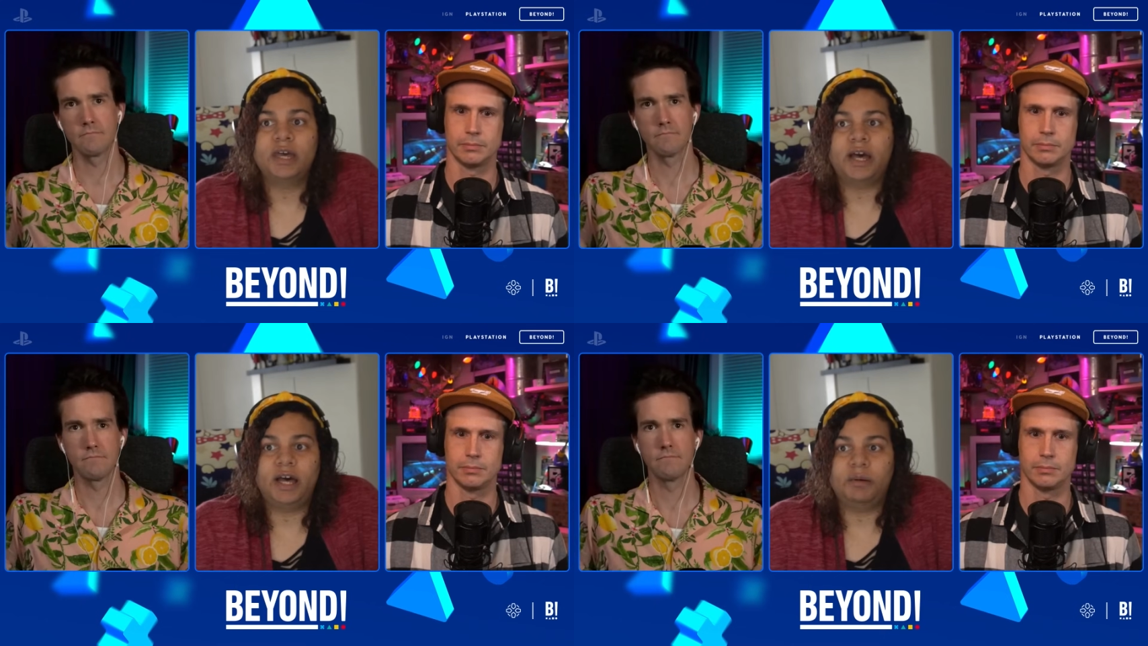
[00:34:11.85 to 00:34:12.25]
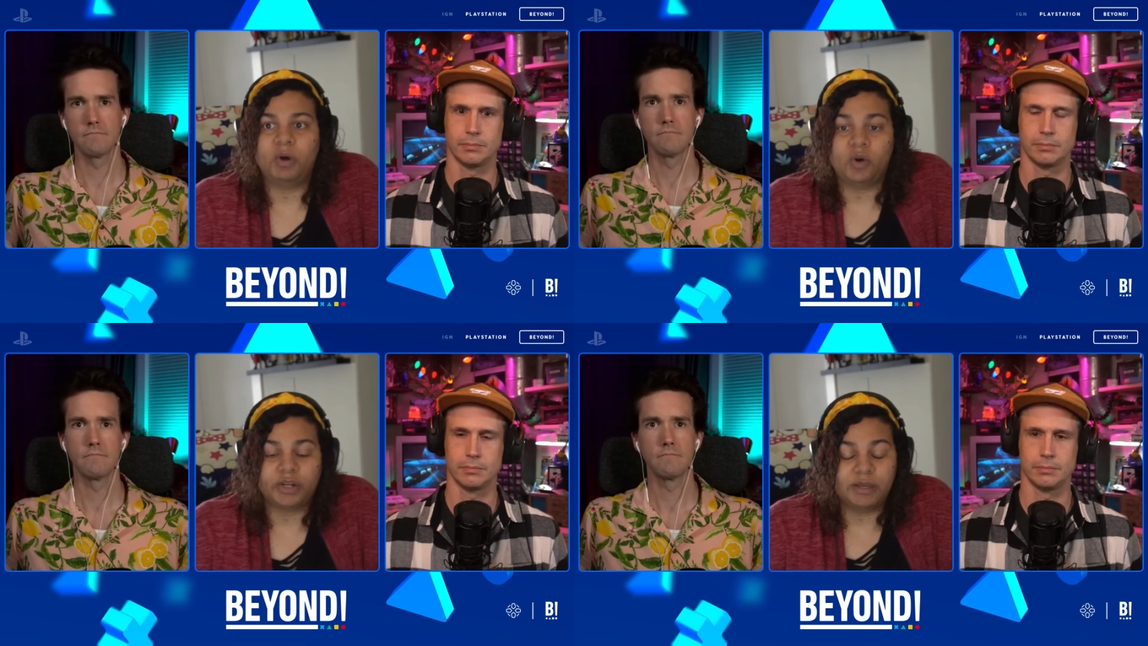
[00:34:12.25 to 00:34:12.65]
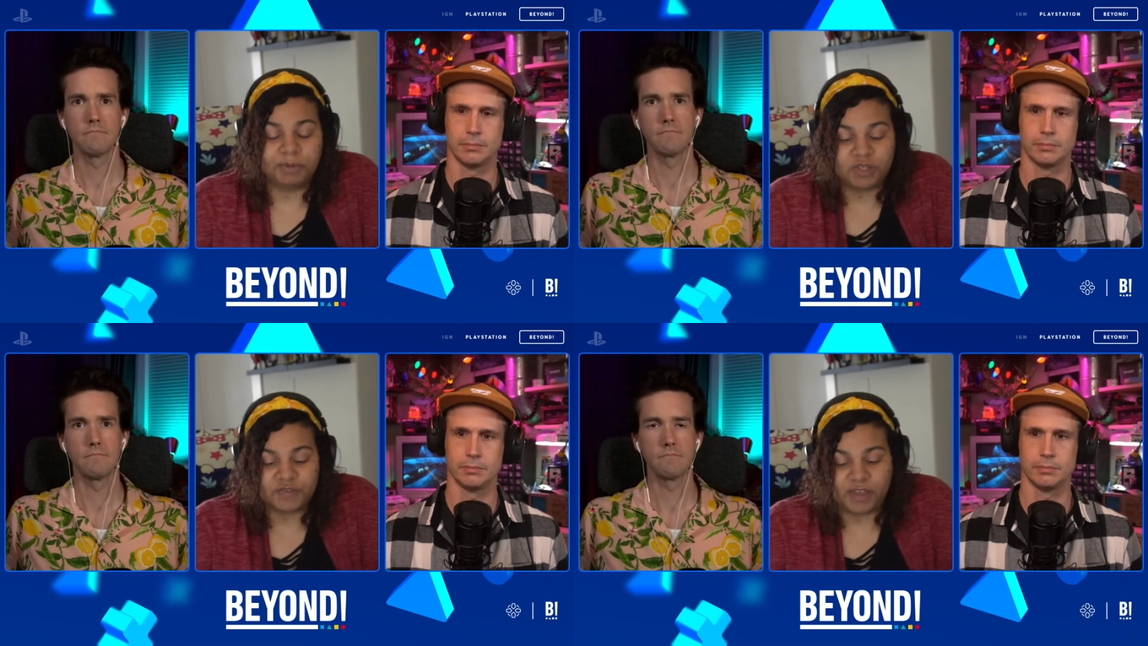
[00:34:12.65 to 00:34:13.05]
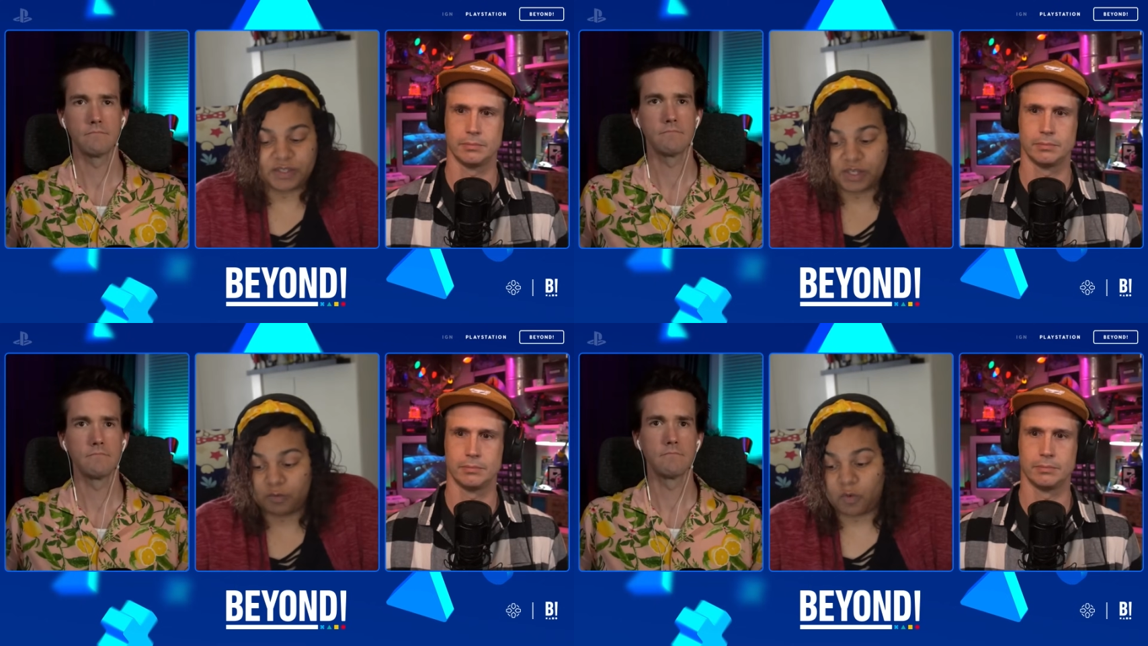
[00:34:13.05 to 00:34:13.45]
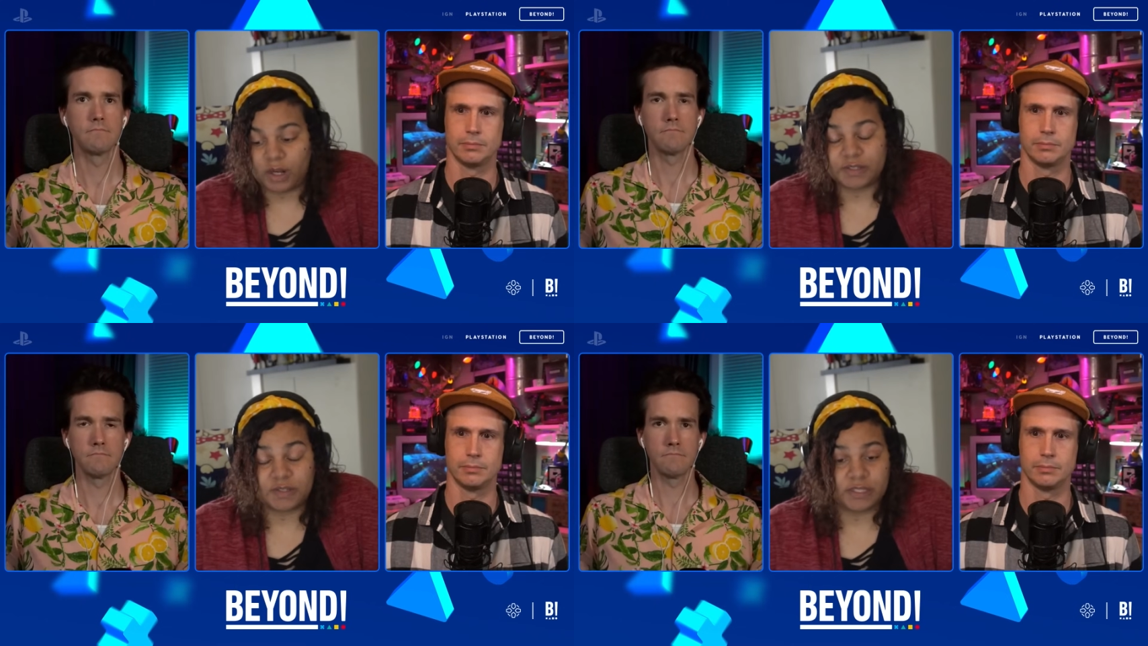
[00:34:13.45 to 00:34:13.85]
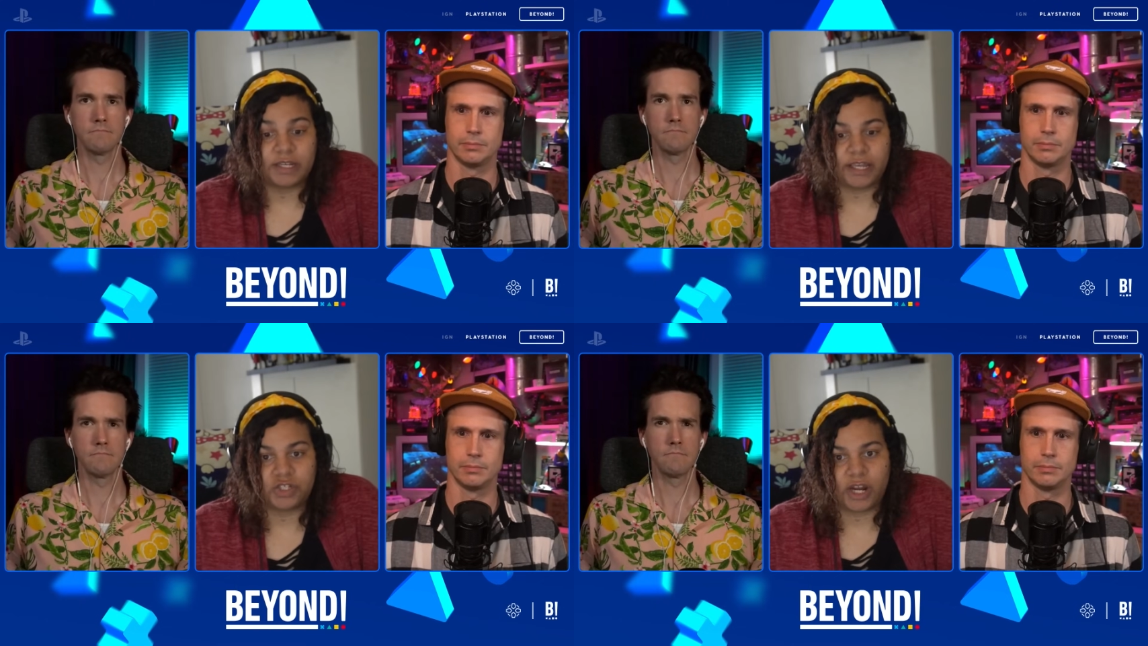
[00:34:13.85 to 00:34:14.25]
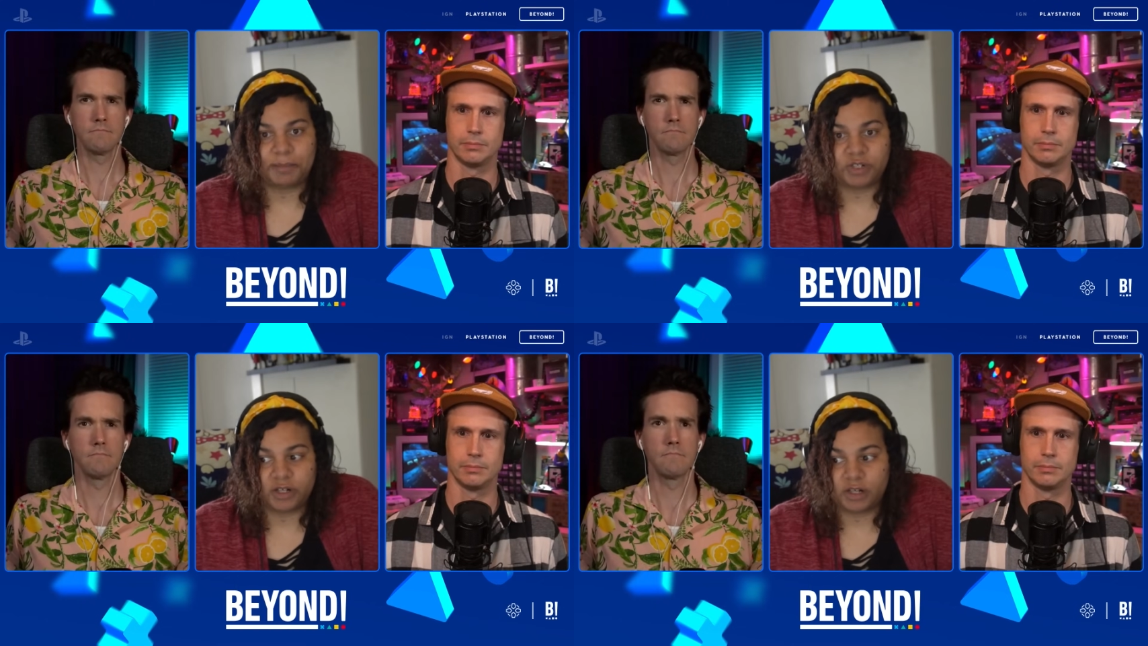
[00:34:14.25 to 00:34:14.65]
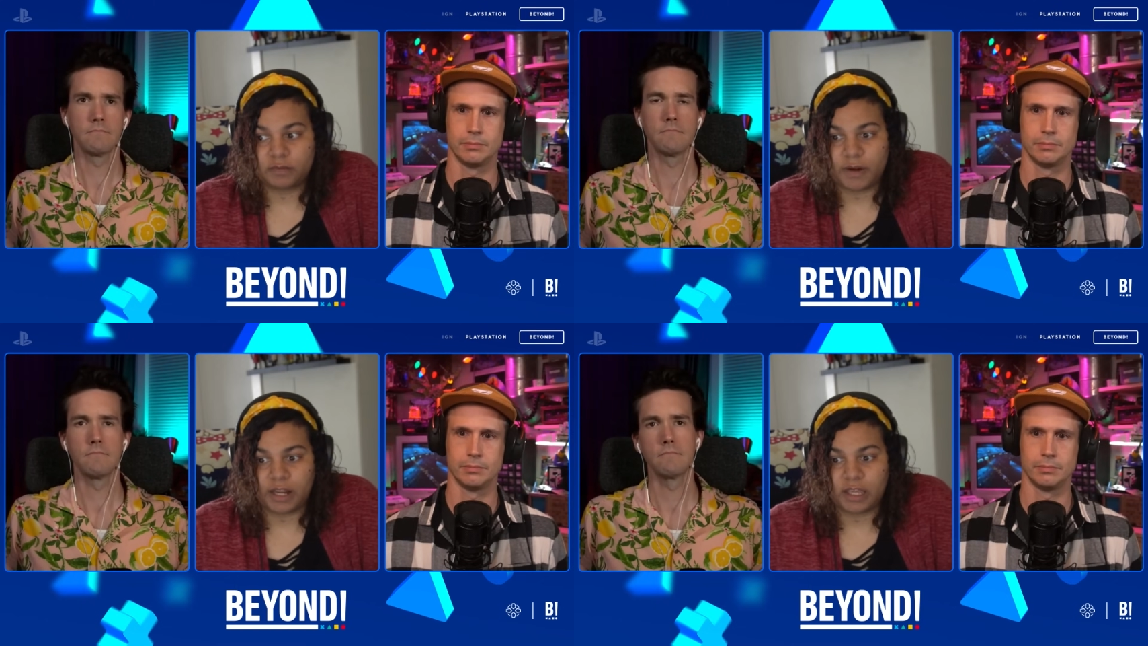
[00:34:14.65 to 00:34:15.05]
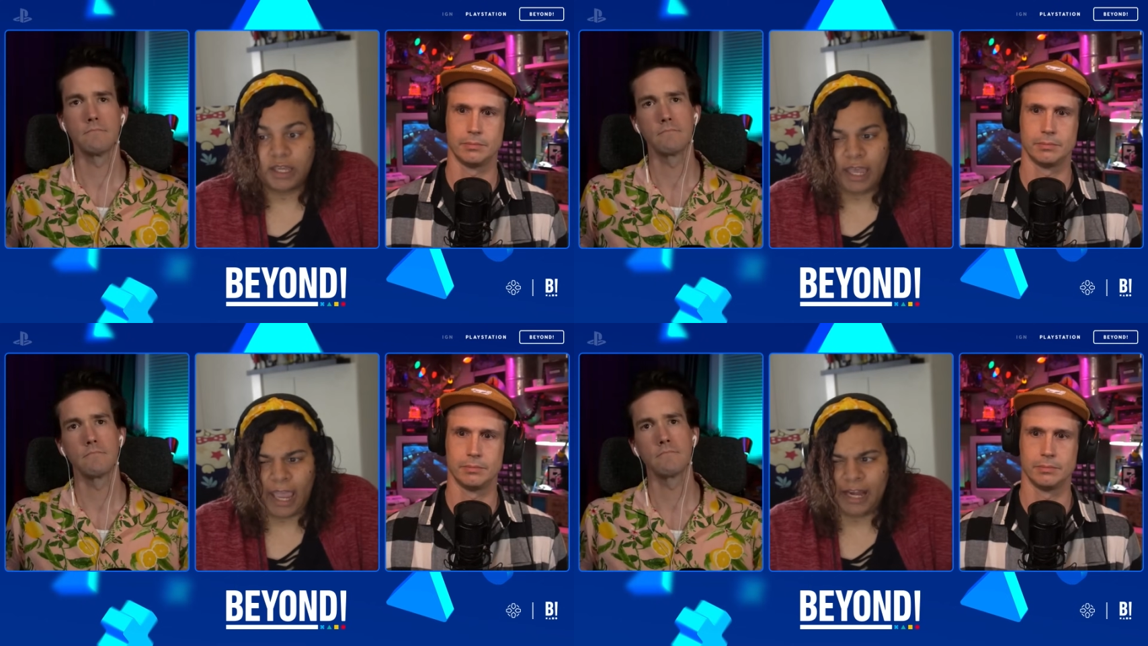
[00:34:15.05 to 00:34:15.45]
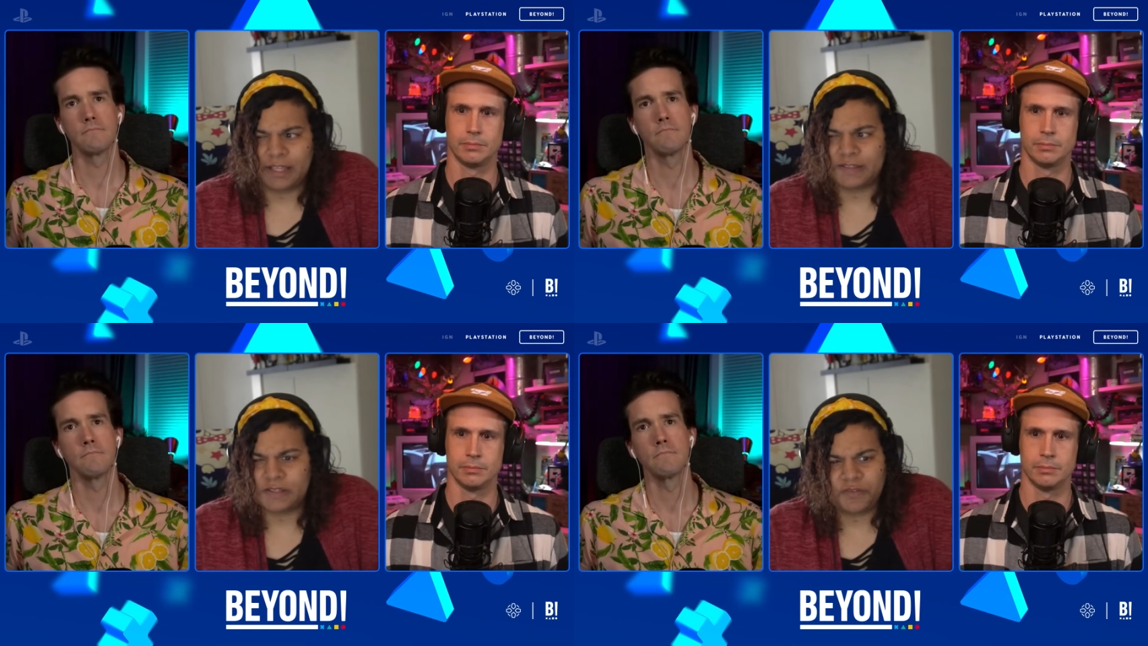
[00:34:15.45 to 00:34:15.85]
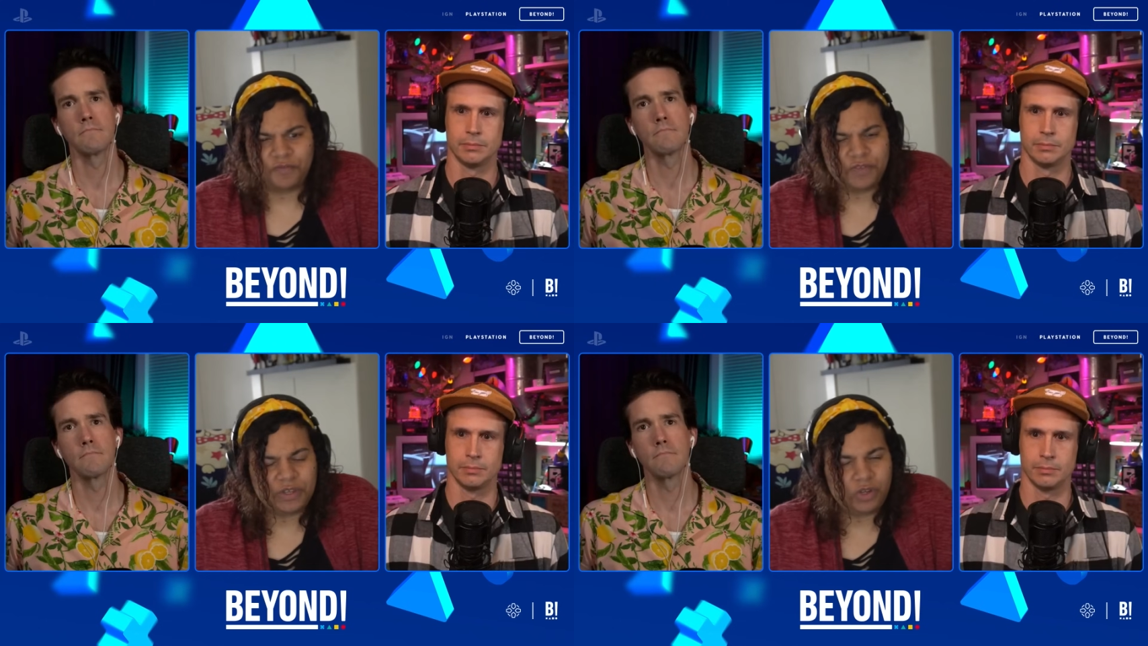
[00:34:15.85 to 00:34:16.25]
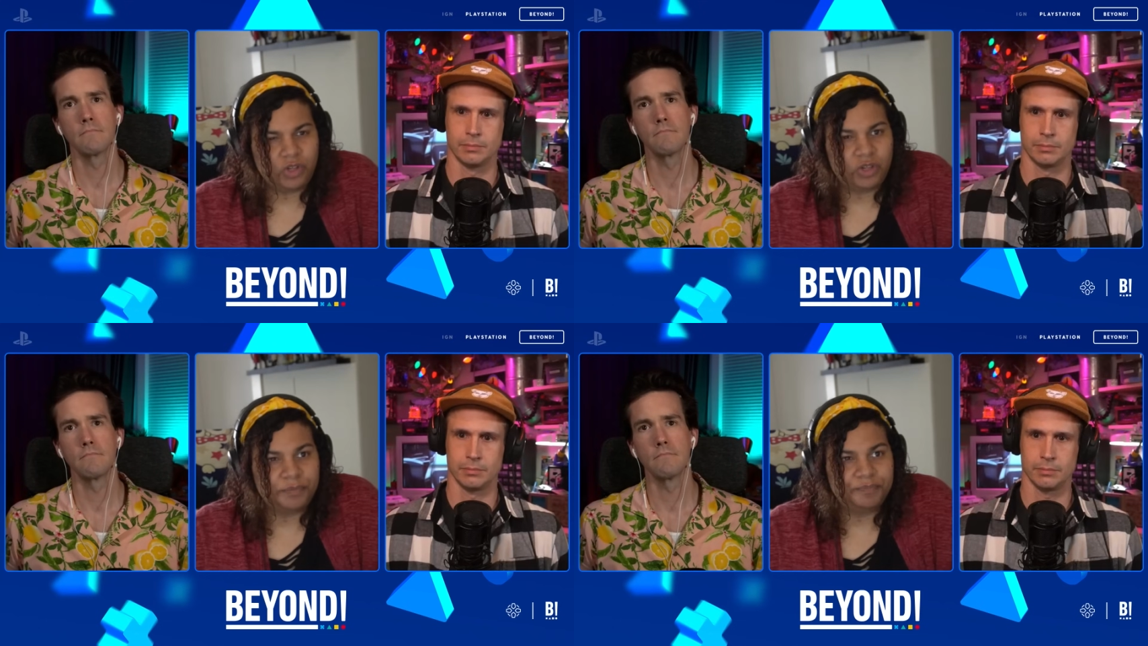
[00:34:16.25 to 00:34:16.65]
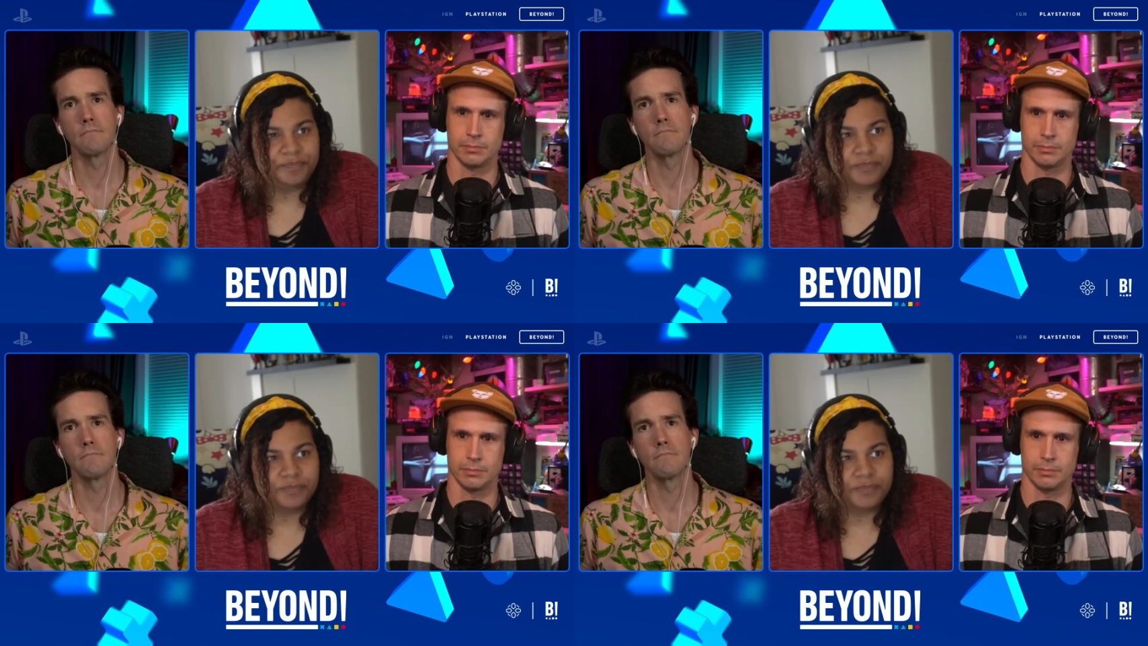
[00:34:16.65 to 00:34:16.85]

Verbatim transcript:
Speaker 1: Or keeping those fans that want to see the next chapter ready. And it doesn't feel,